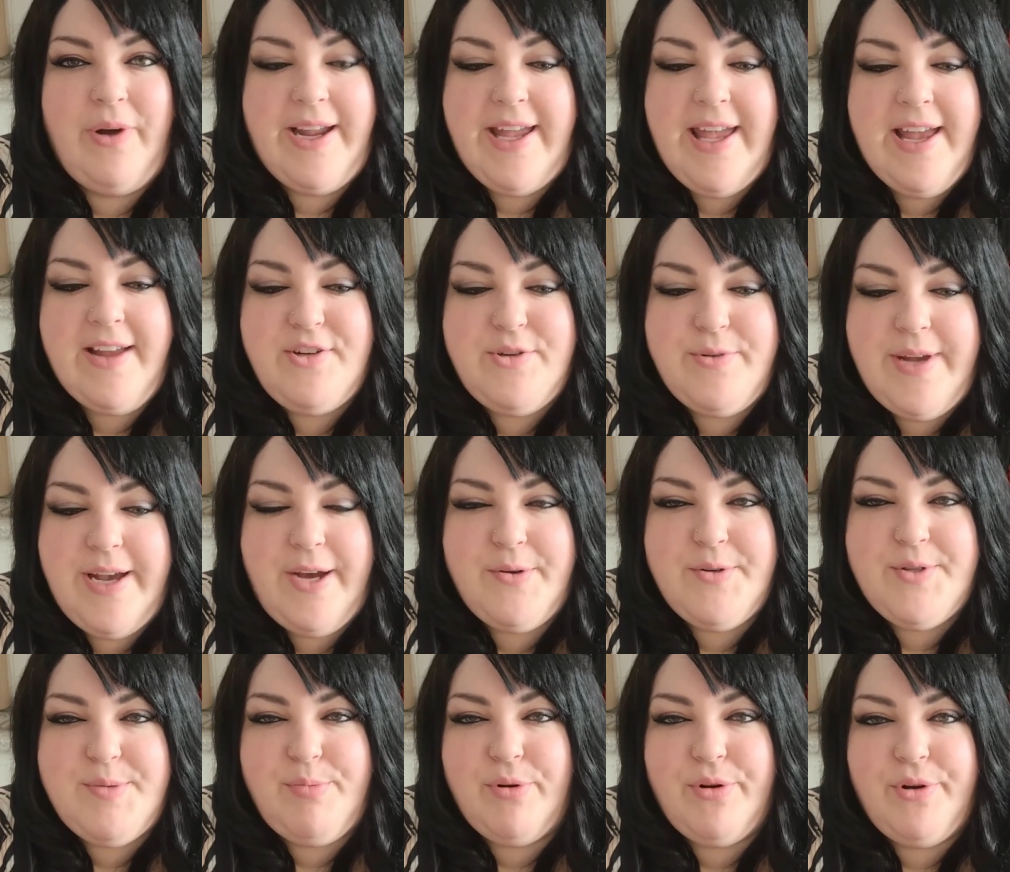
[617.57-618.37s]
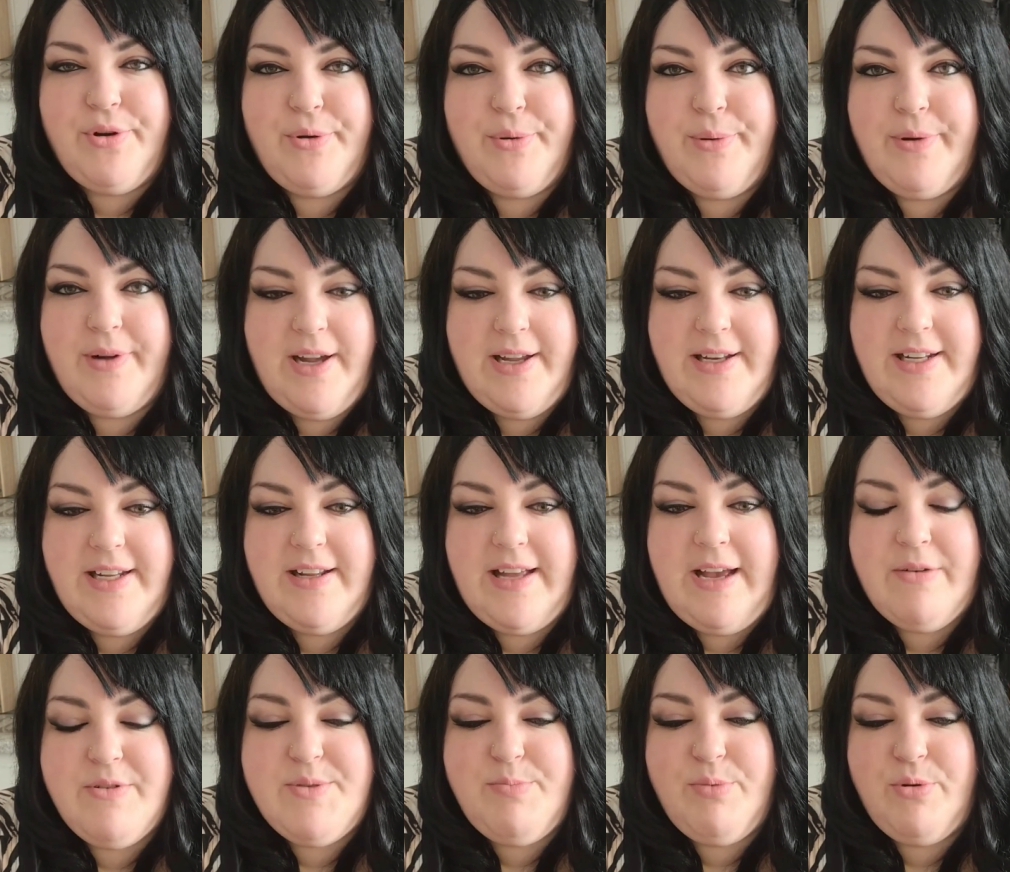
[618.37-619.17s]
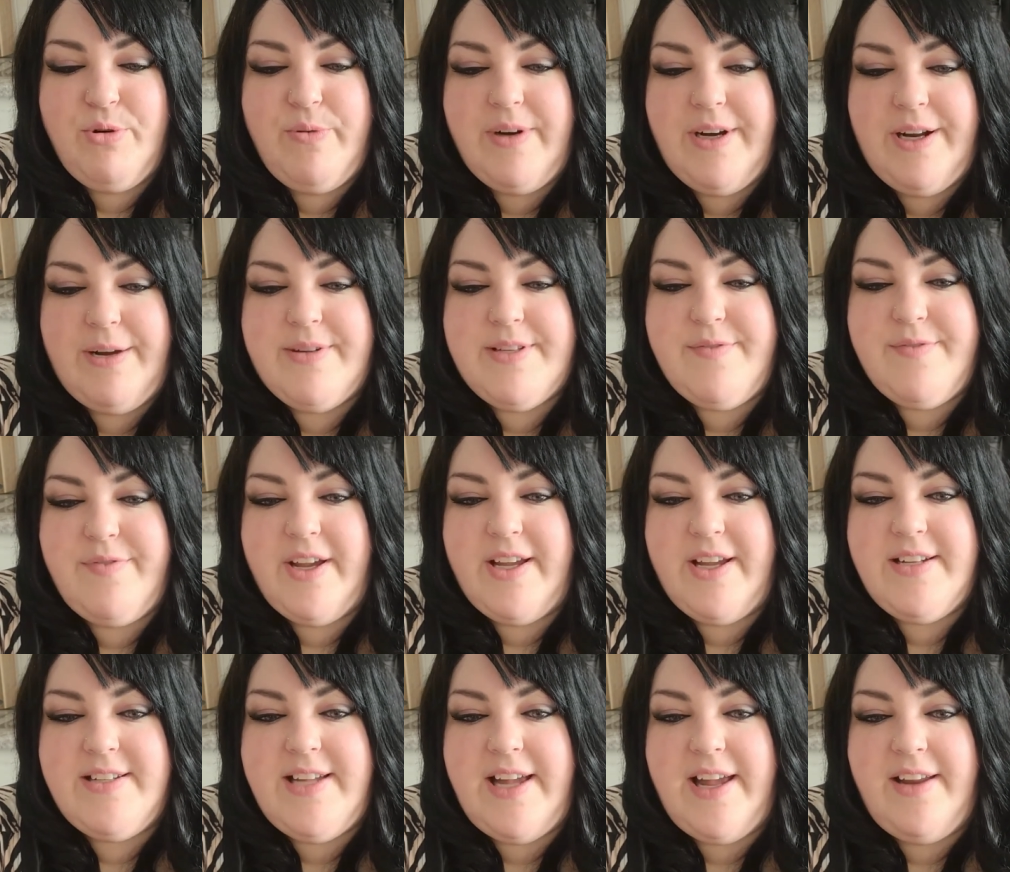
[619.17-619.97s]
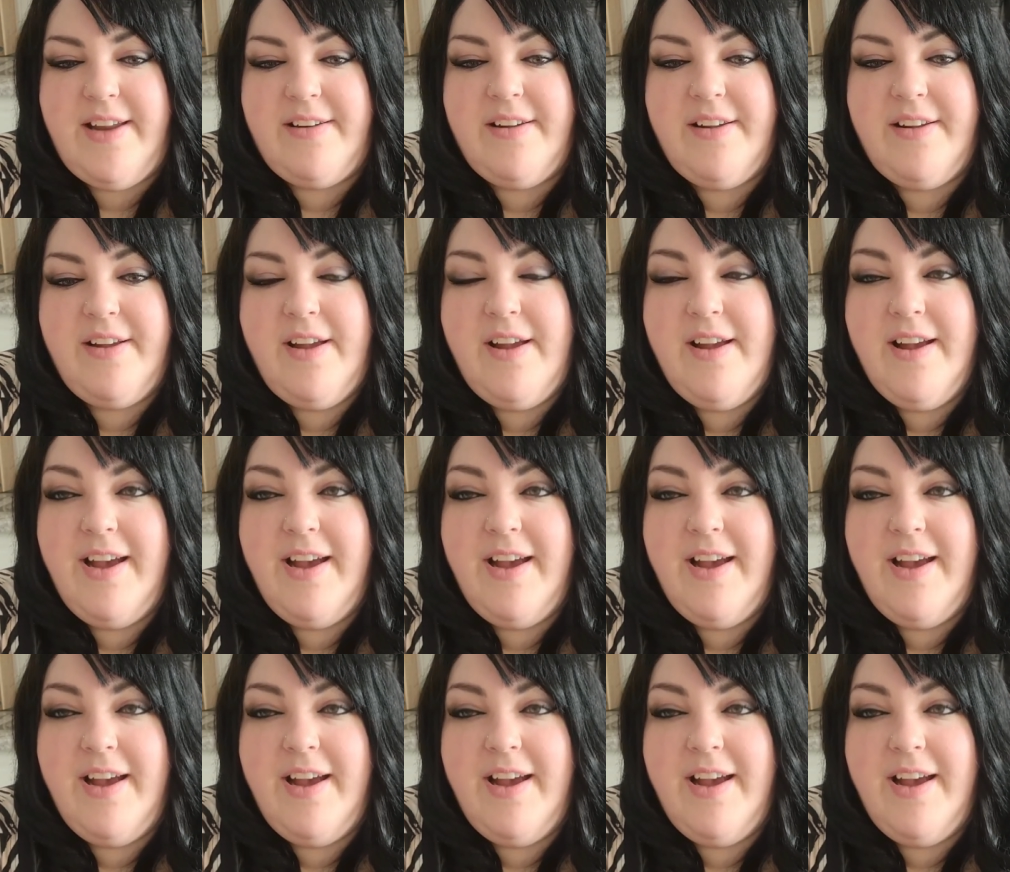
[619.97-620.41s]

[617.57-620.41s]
I can't do house brew. I need house brew when I was fucking 10.